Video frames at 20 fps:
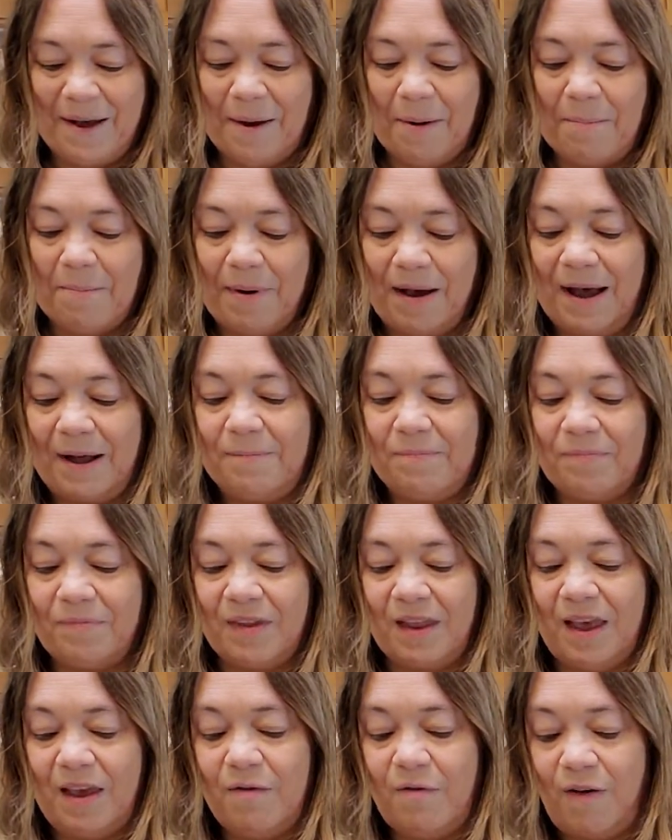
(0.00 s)
but
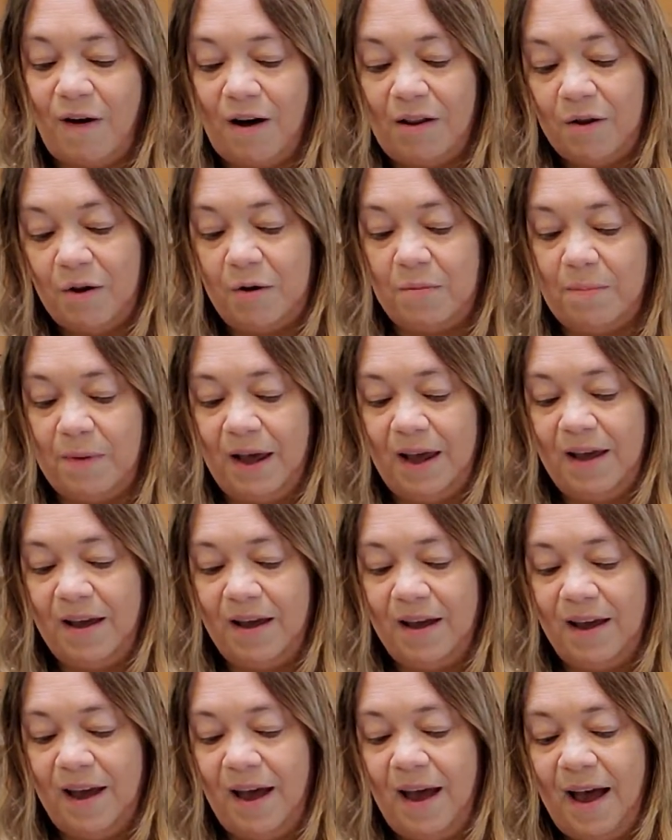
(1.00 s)
he followed me.
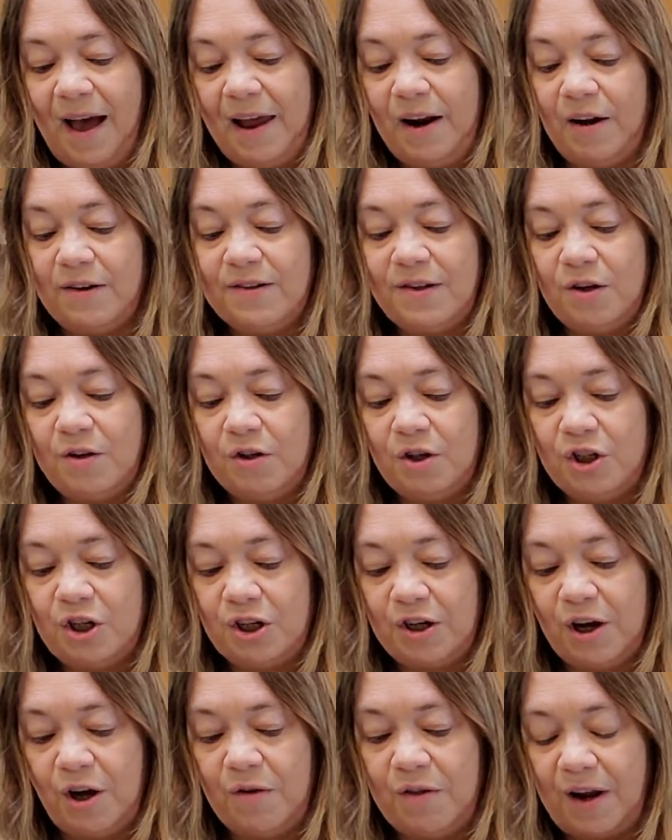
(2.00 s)
And also you should
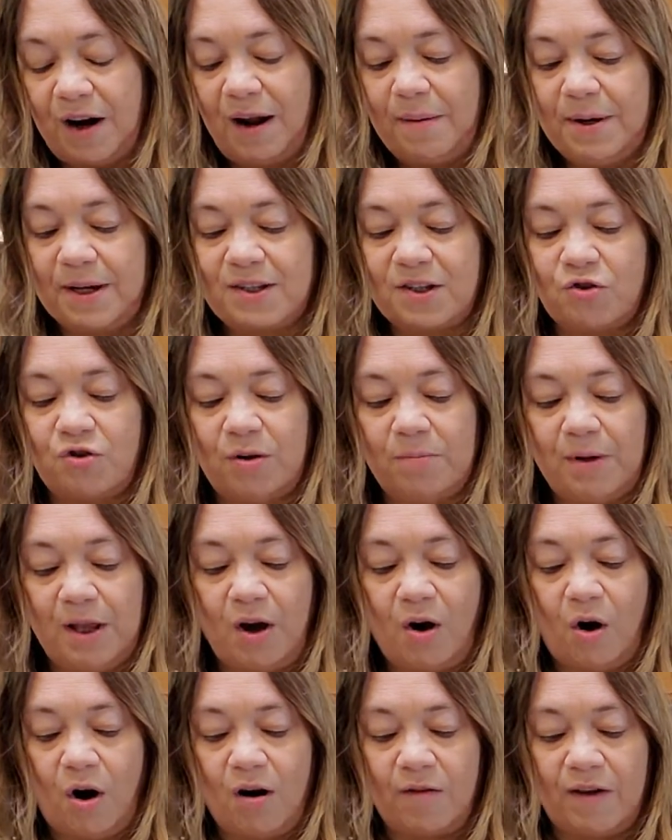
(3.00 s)
know that I'm extremely
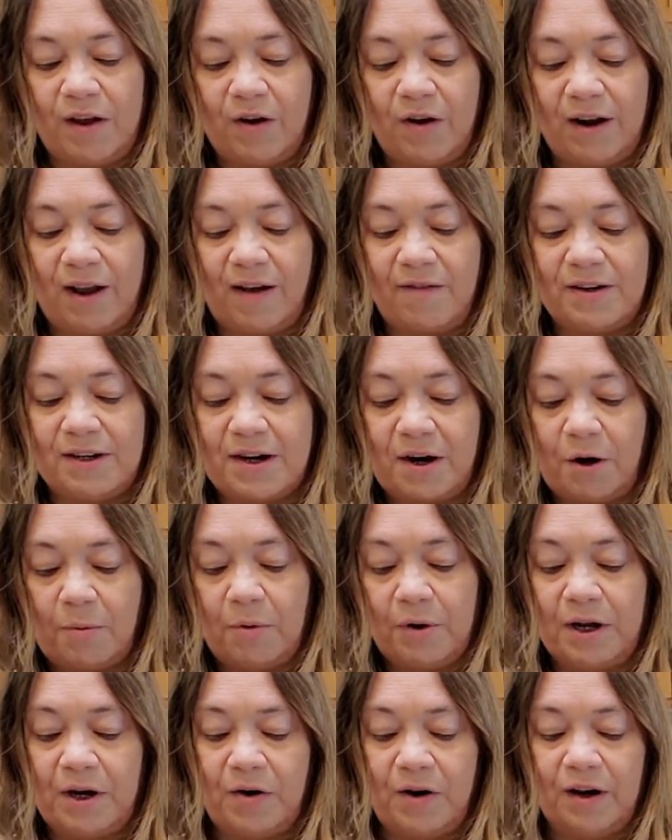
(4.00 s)
hard of hearing. I have terrible
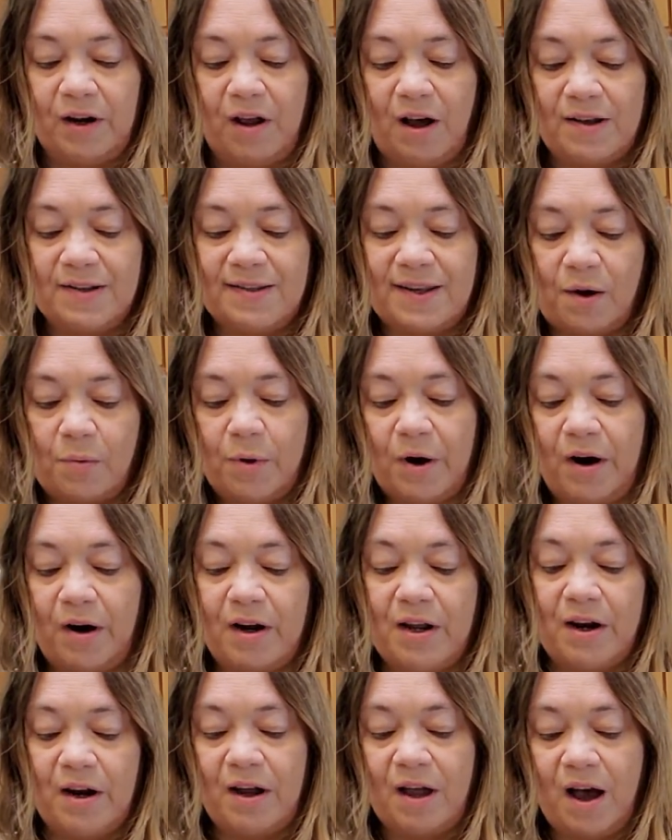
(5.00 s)
hearing loss. I wear
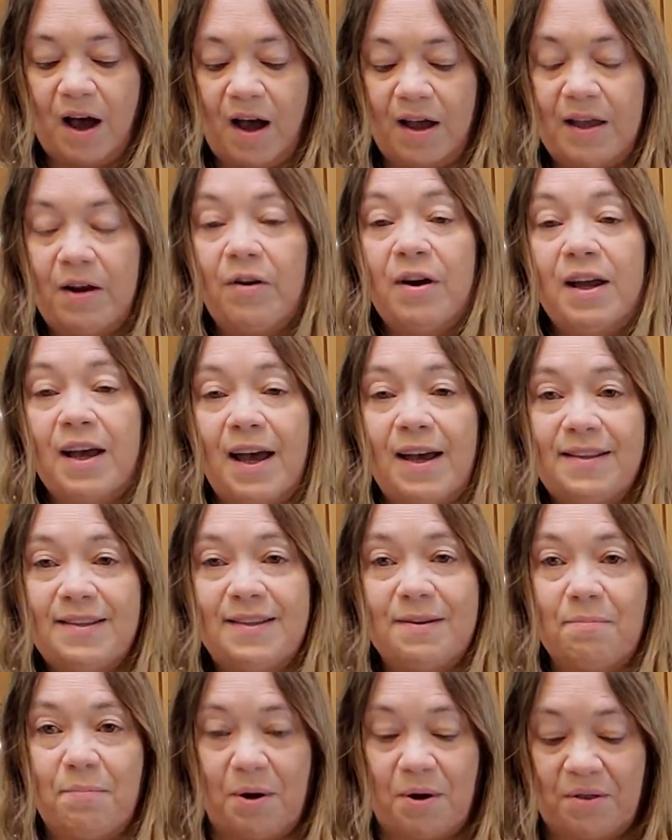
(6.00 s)
hearing aids
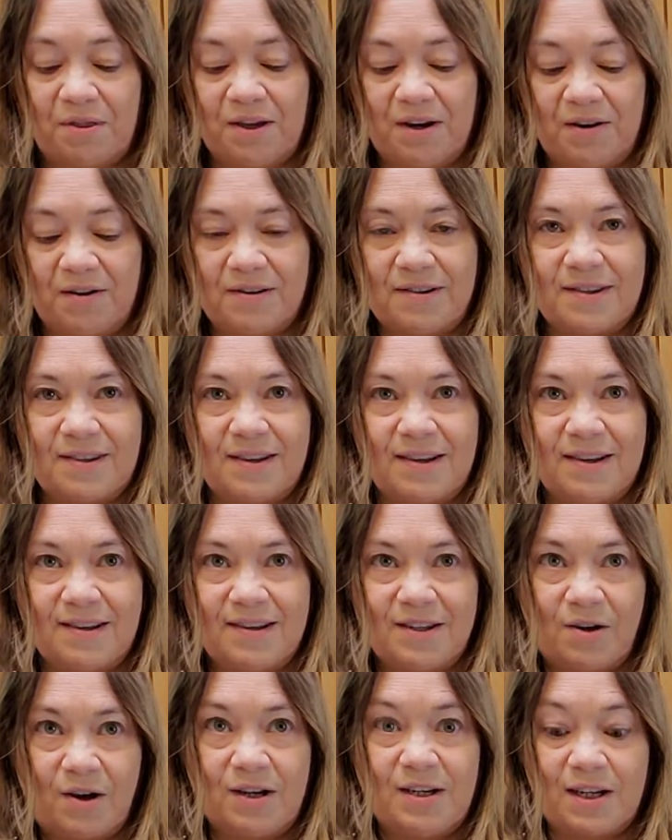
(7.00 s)
in both ears,
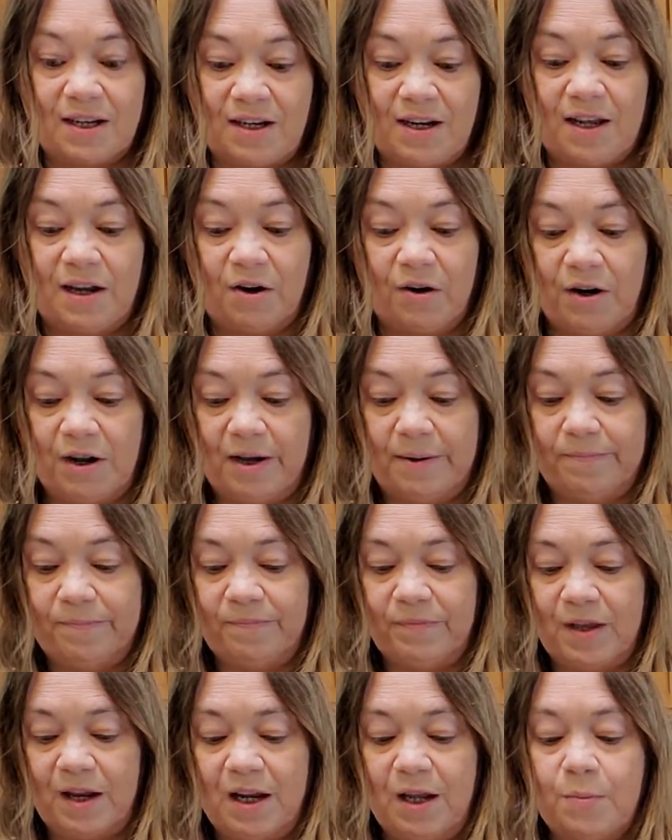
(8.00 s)
so I didn't hear him.
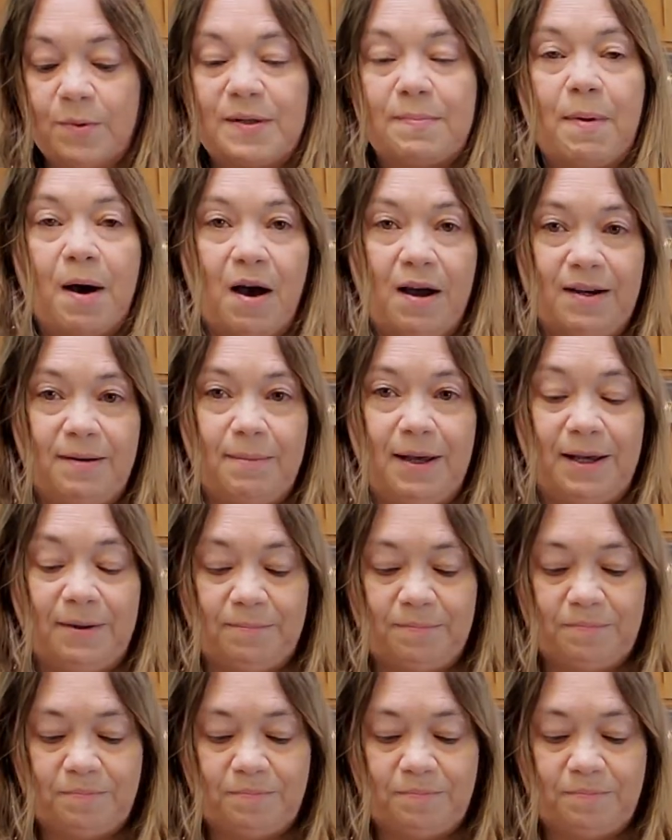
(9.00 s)
He was behind me.